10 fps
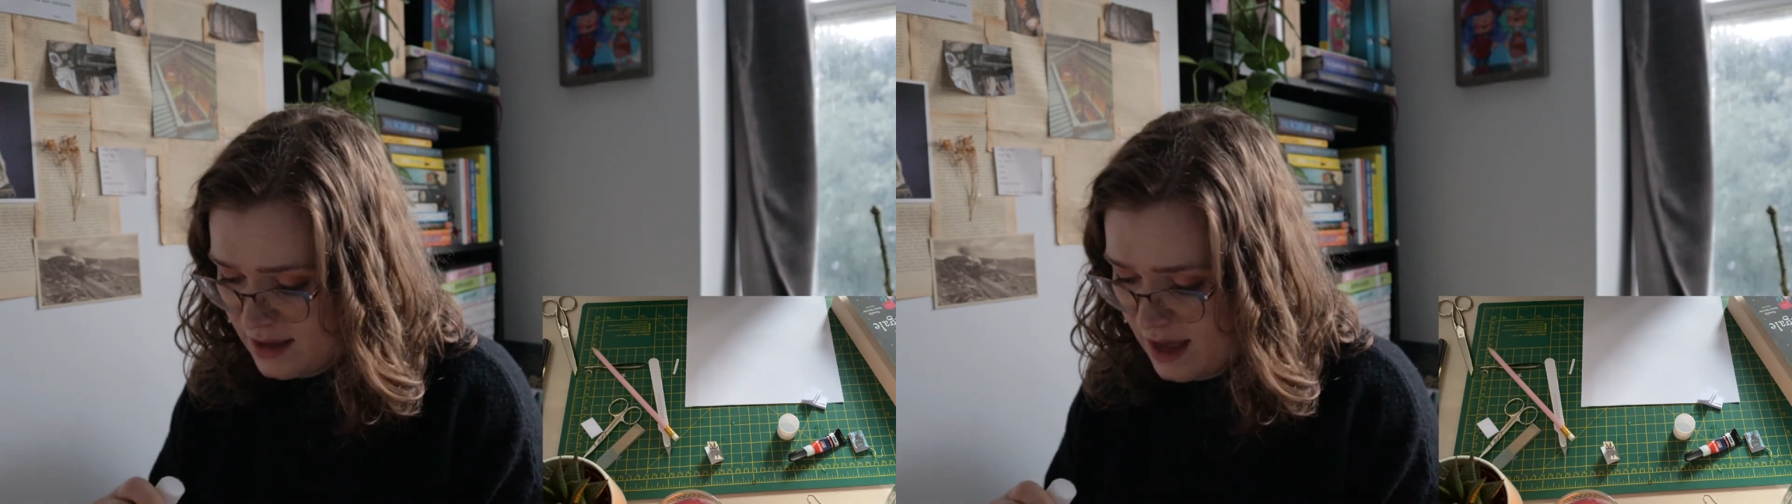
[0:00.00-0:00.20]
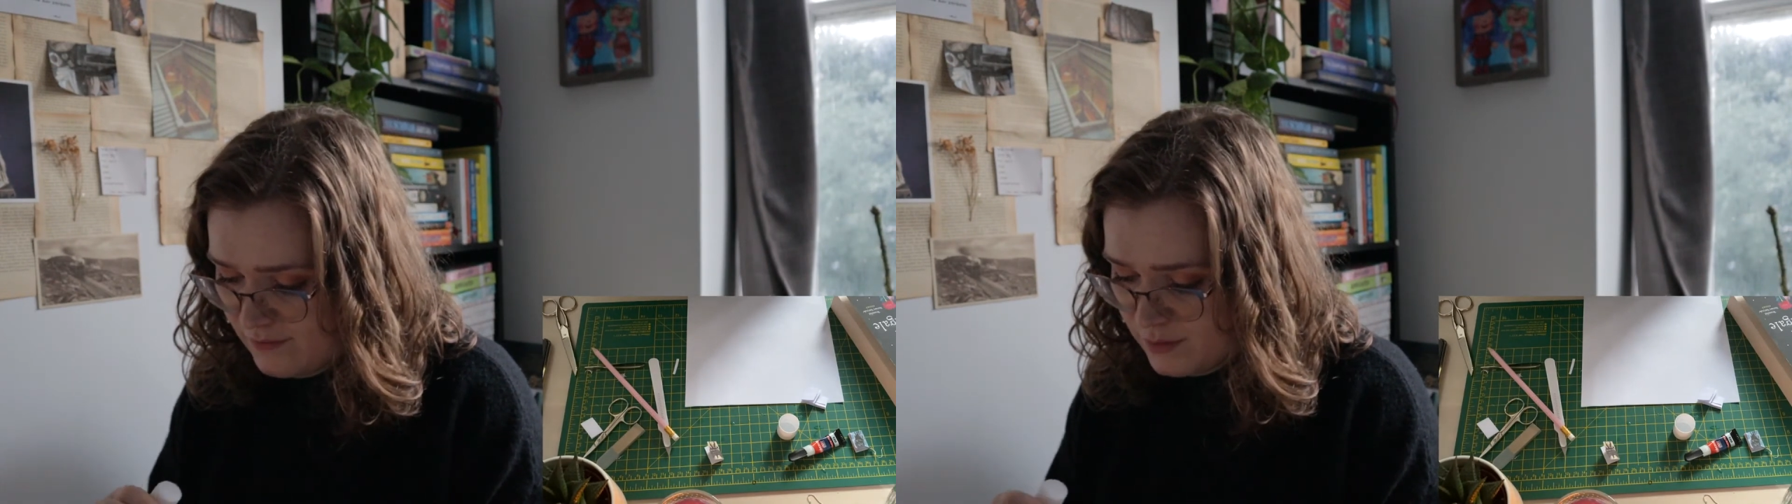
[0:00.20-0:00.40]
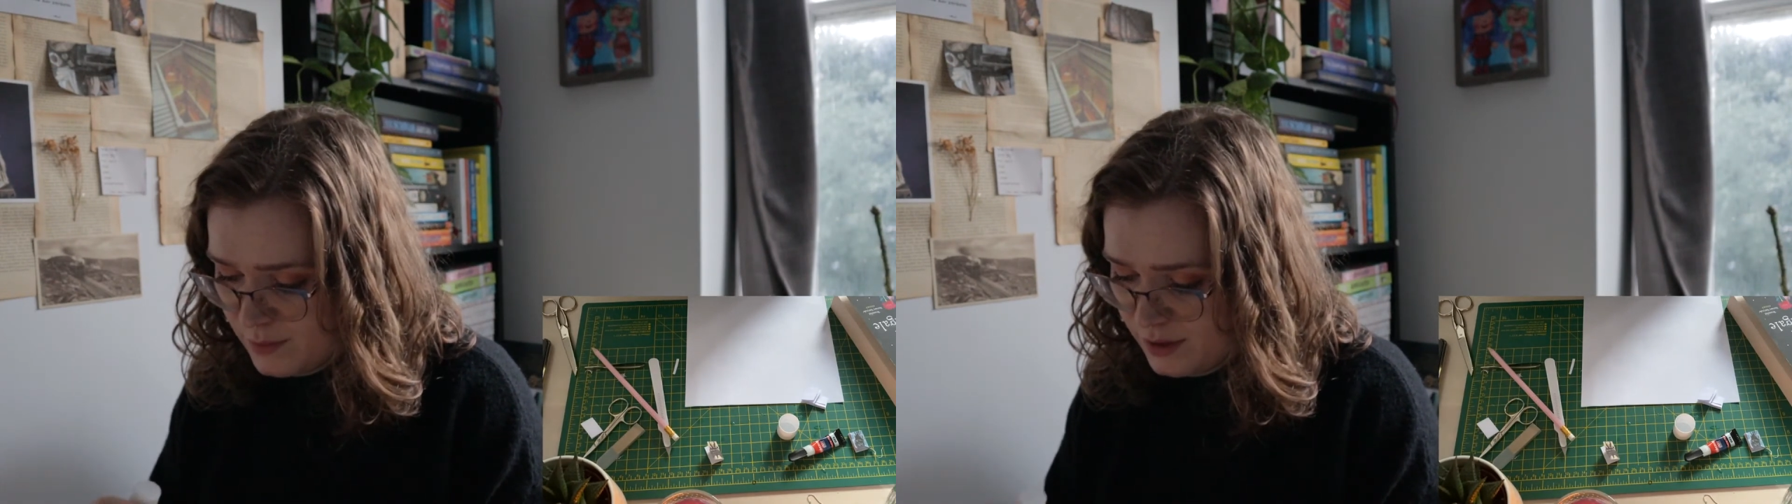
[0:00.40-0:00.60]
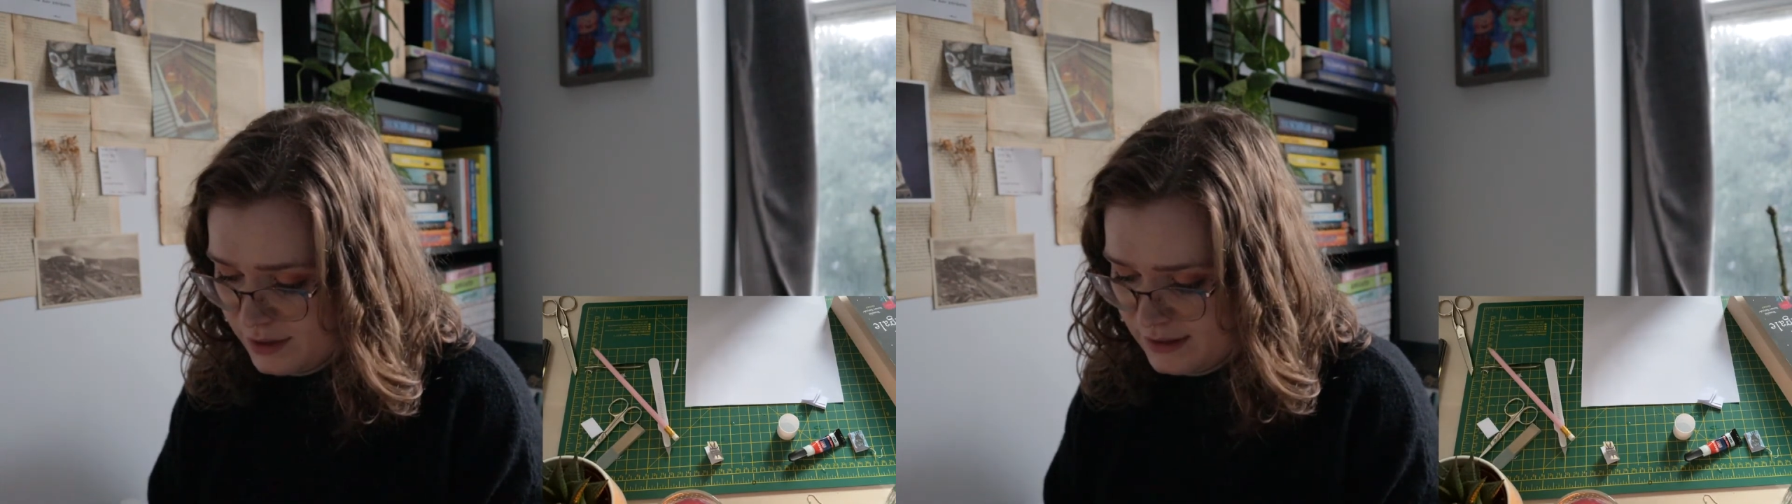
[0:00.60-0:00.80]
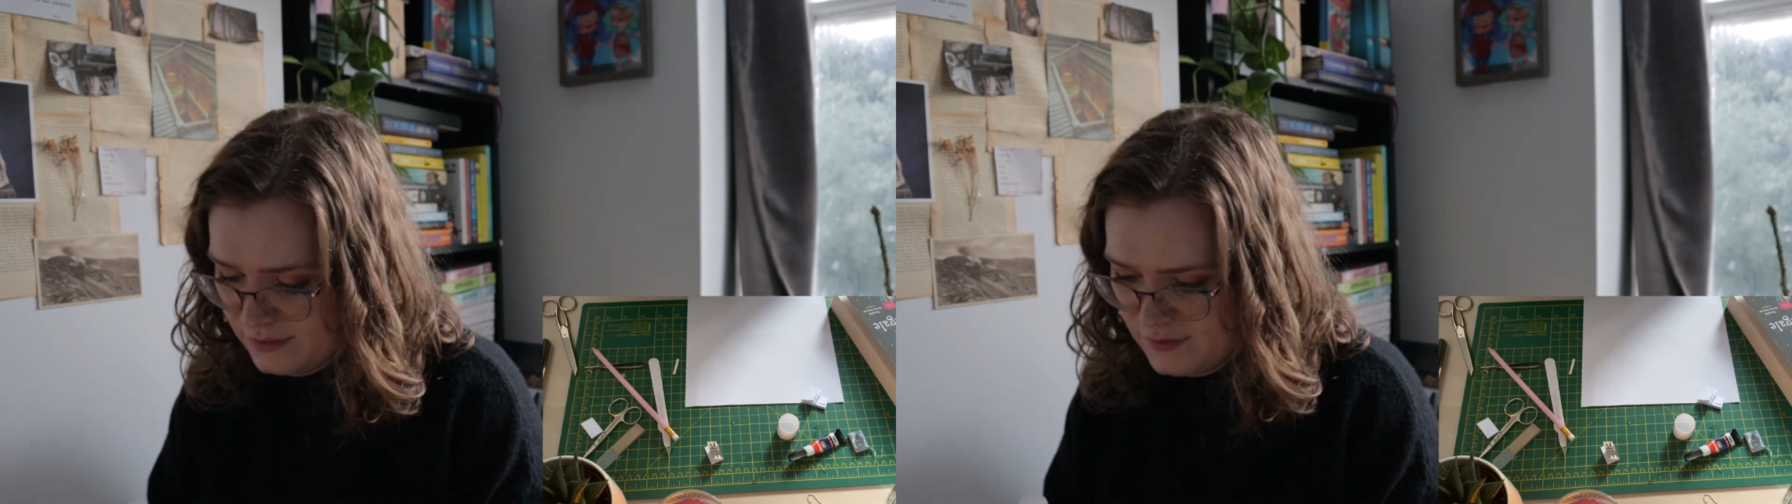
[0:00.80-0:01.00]

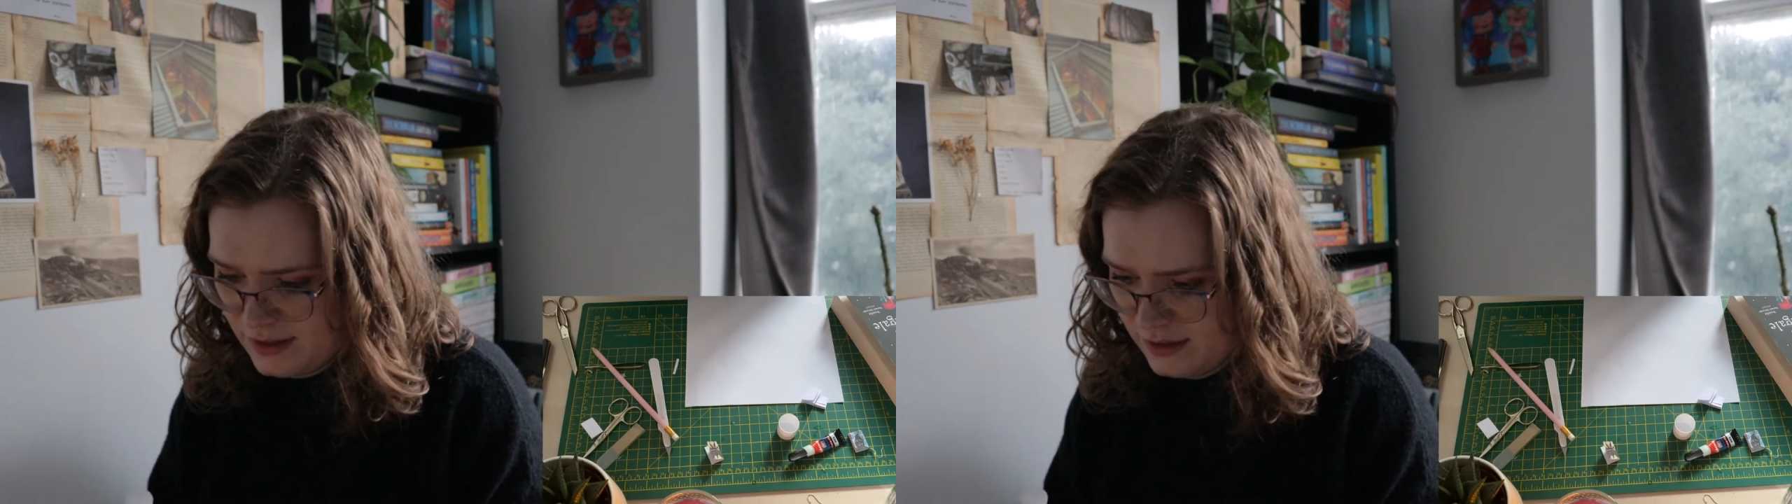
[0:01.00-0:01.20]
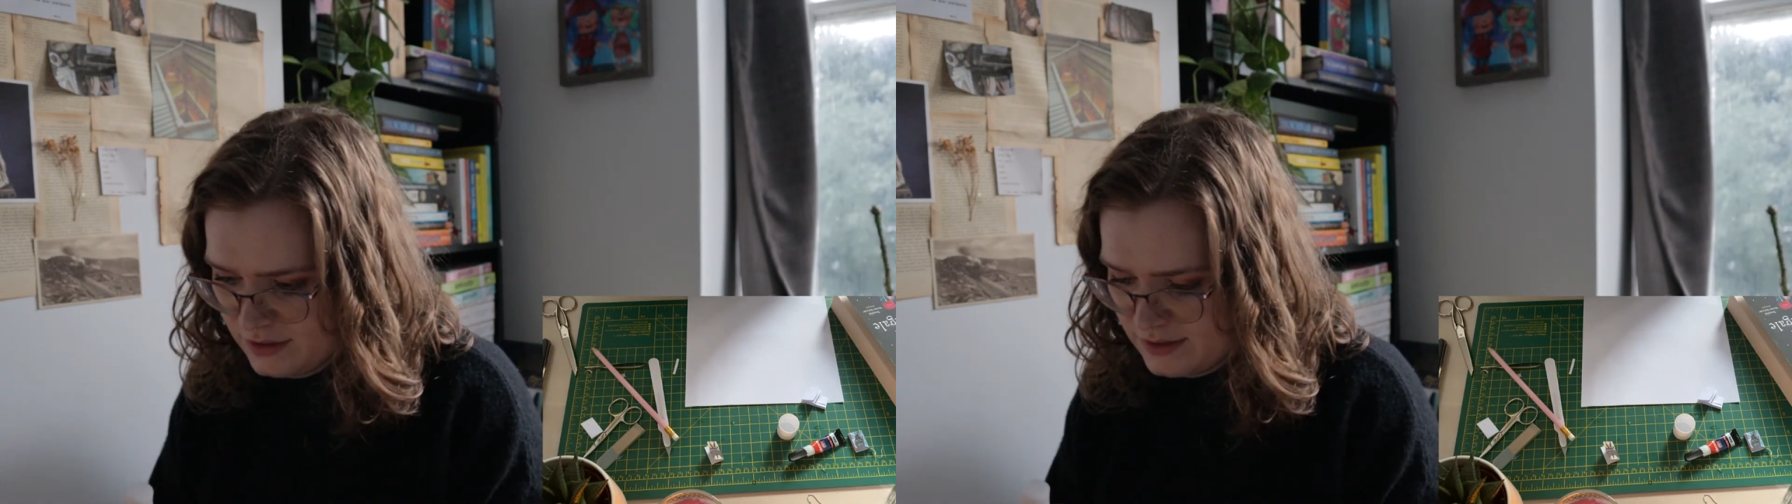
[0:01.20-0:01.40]
everyone in the village